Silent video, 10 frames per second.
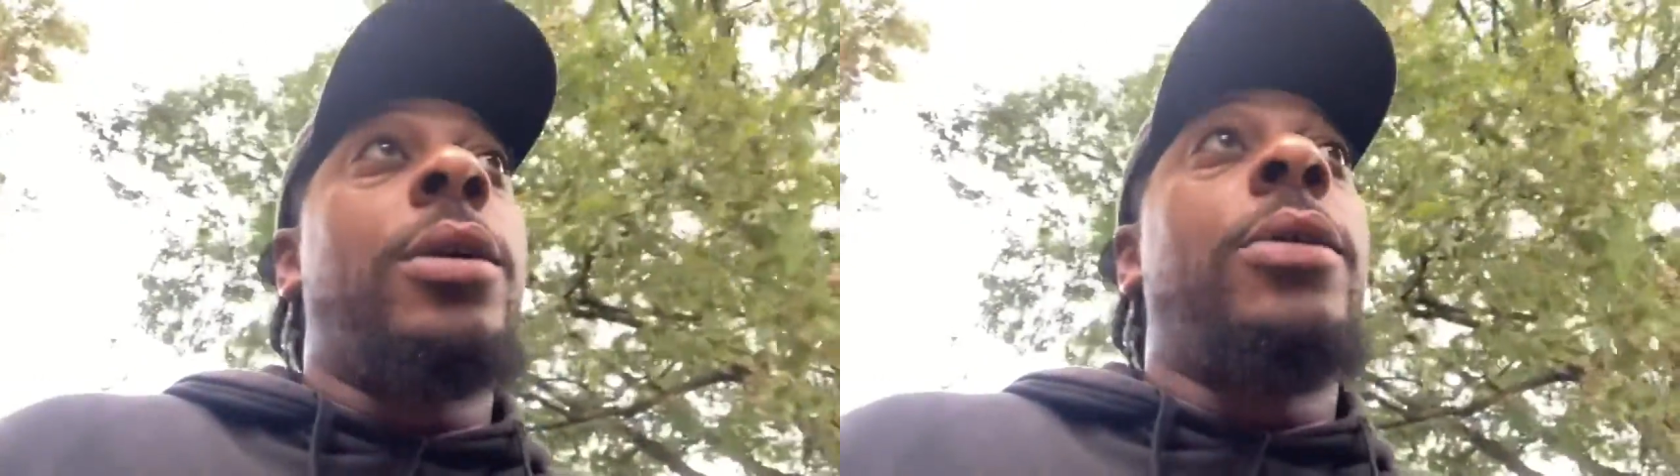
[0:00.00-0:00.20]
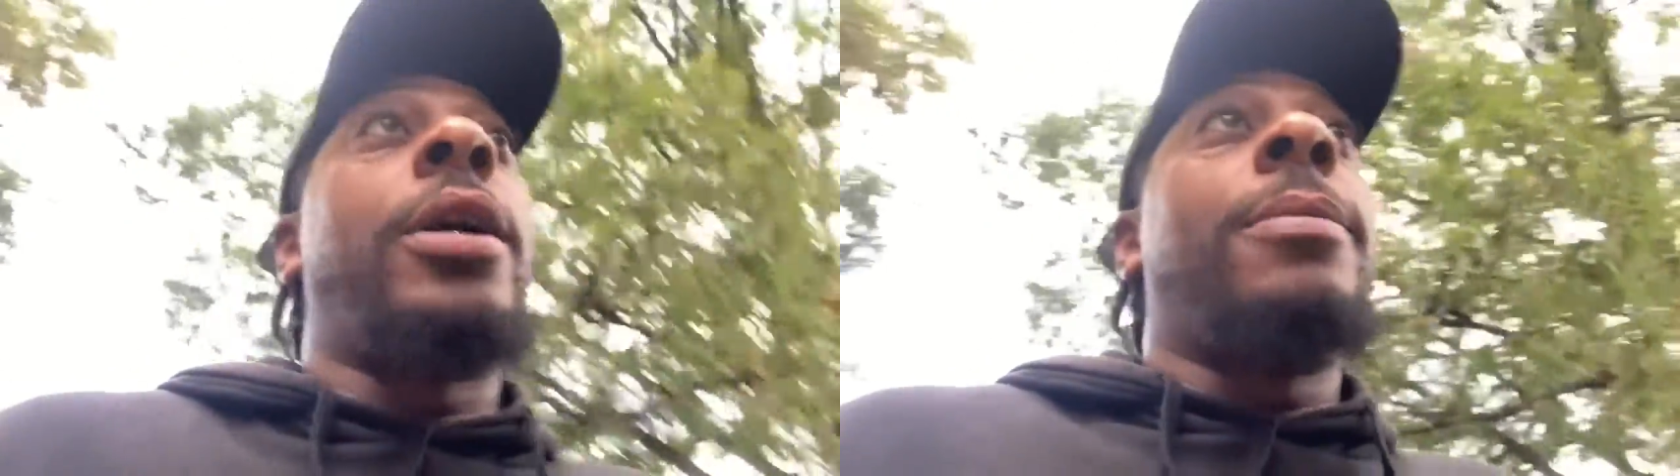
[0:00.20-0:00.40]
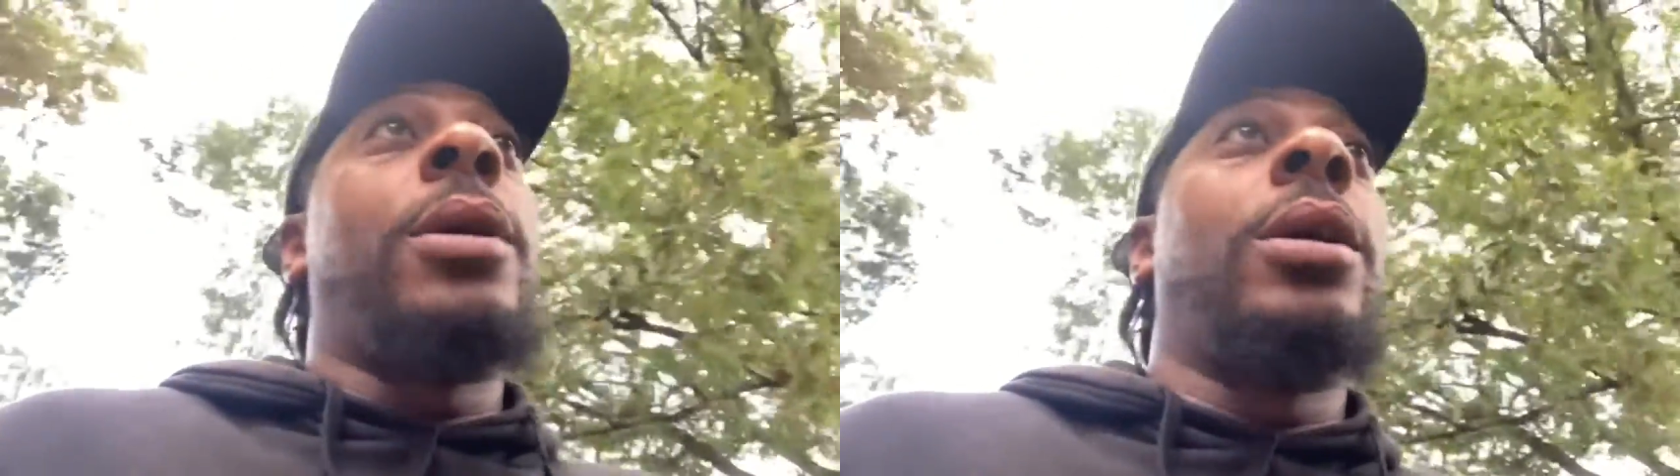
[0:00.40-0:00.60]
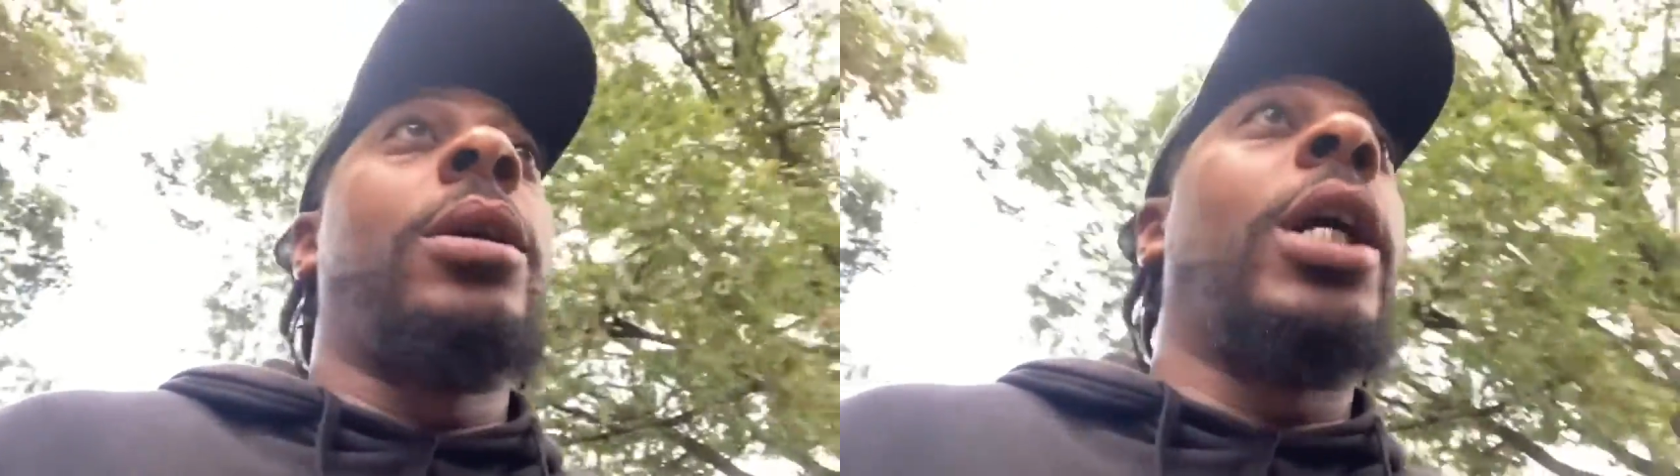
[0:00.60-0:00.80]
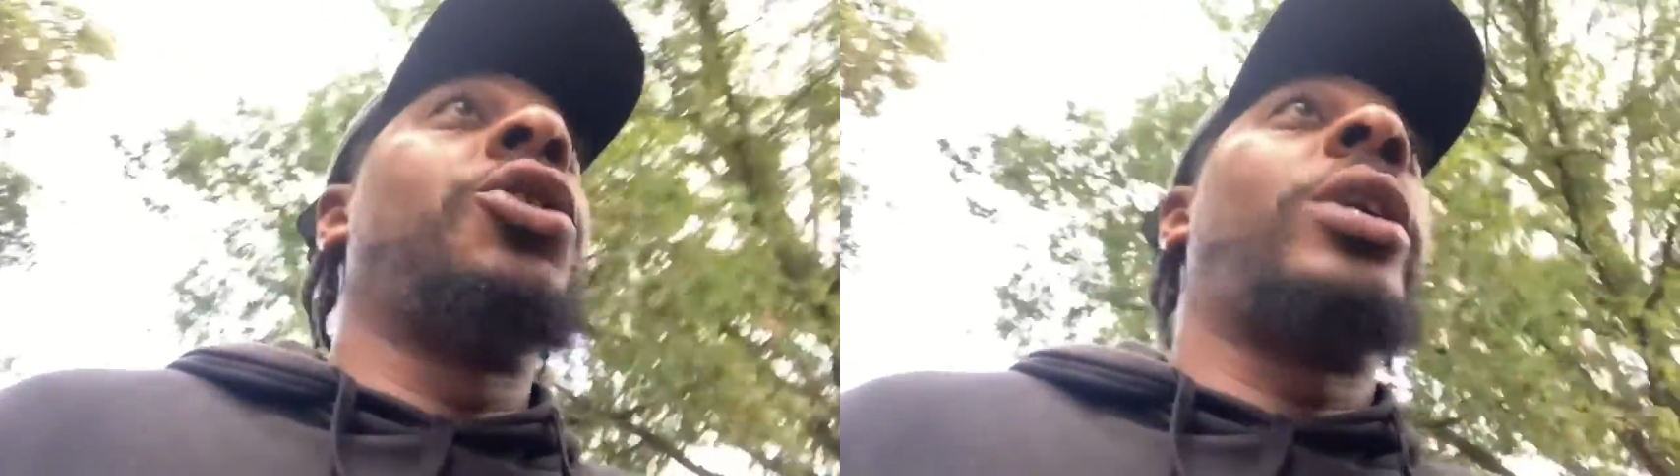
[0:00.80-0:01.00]
You know what I mean?
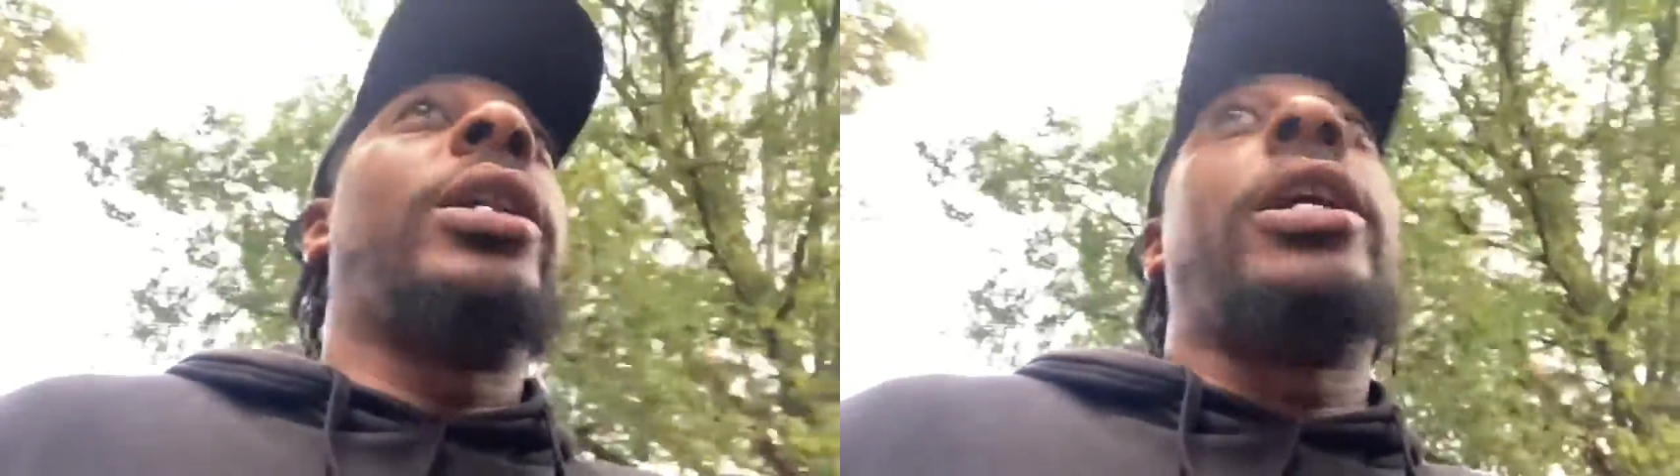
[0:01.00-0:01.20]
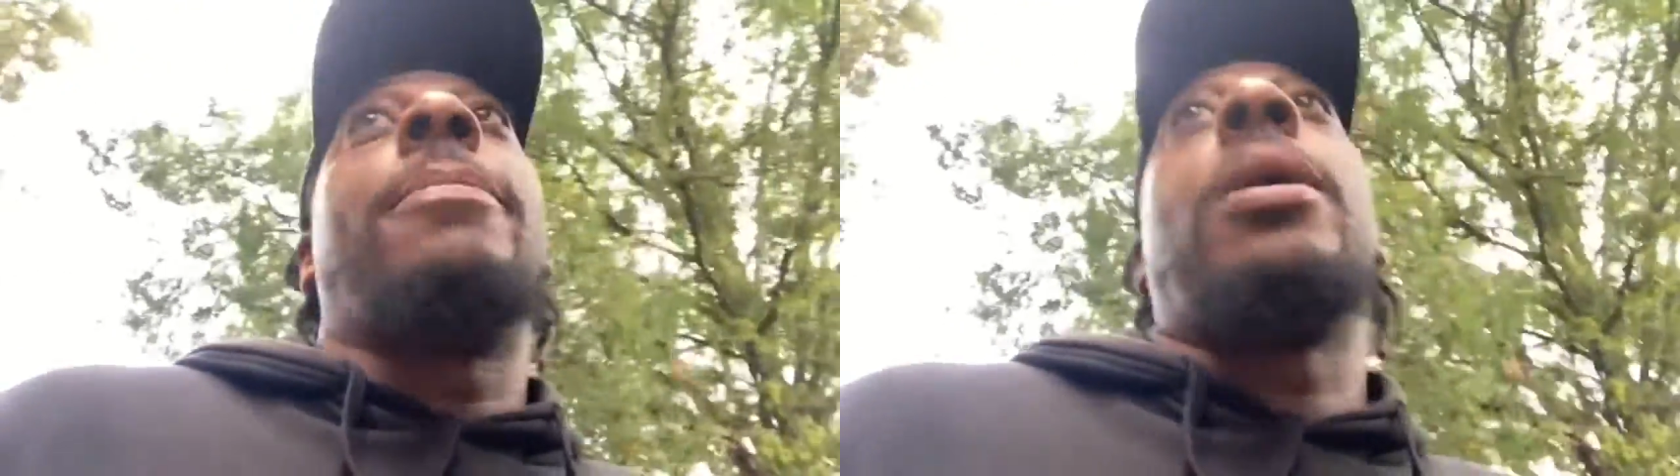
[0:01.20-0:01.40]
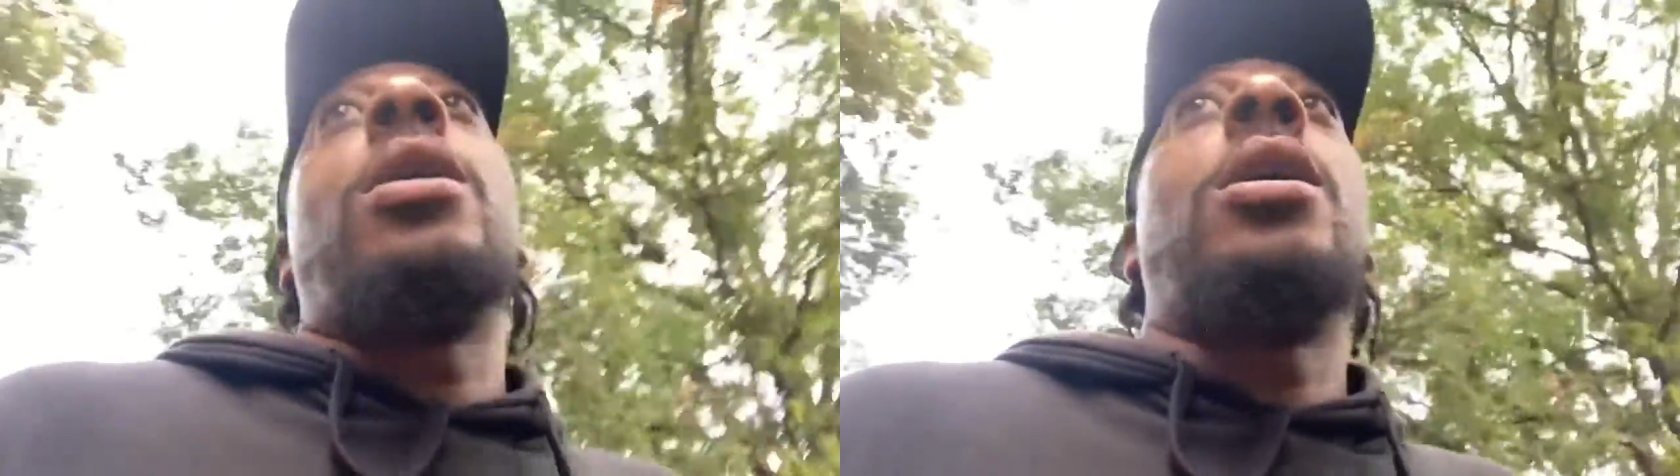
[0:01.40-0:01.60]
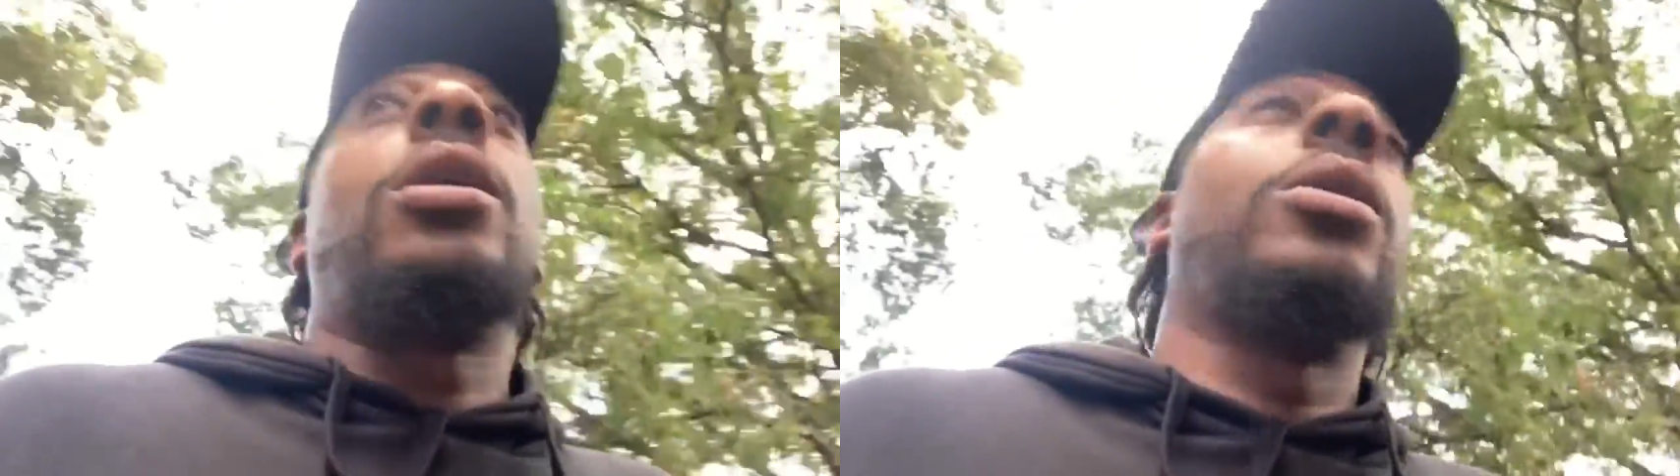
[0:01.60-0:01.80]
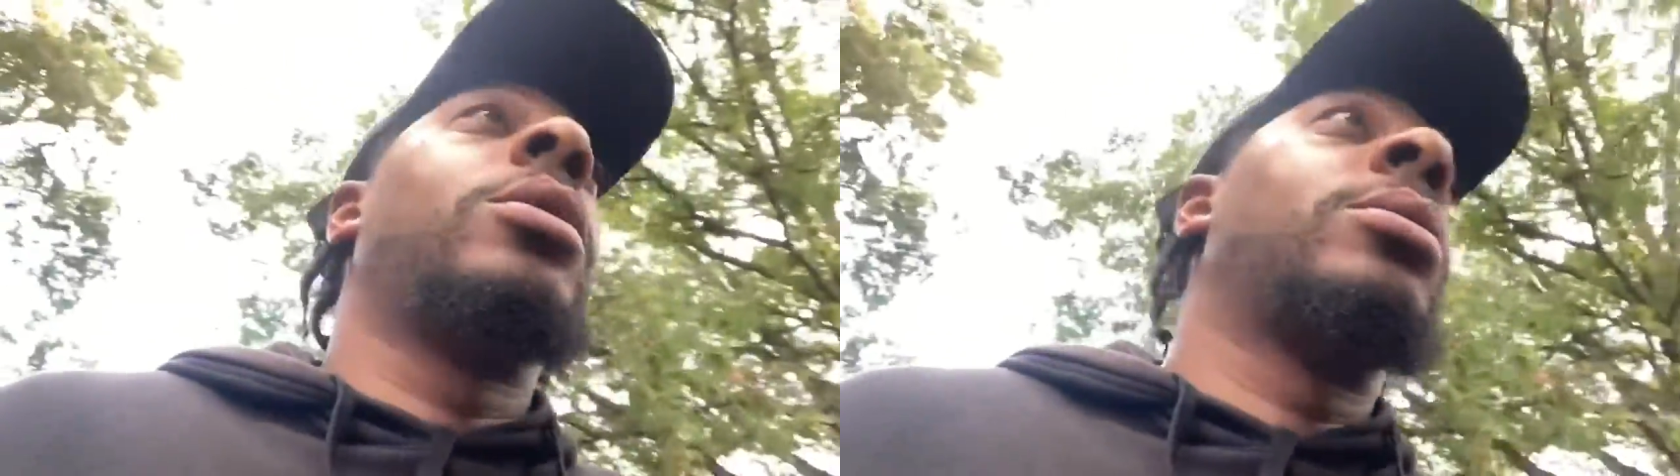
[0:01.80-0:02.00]
They ain't trying to let up at
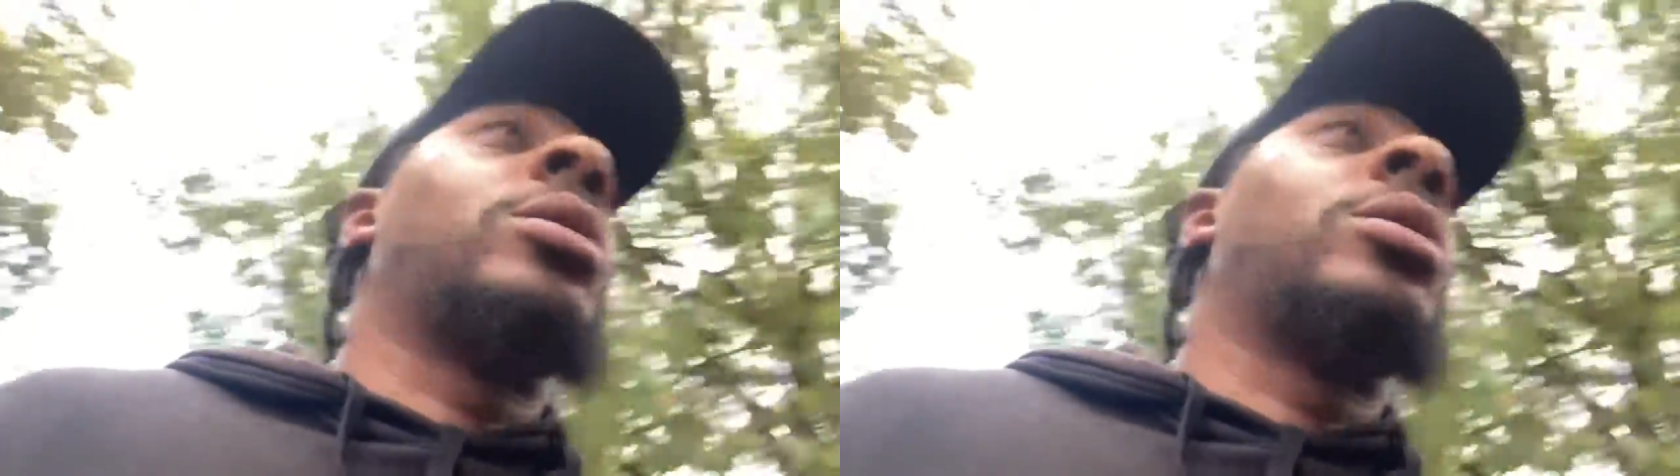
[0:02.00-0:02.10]
all on them.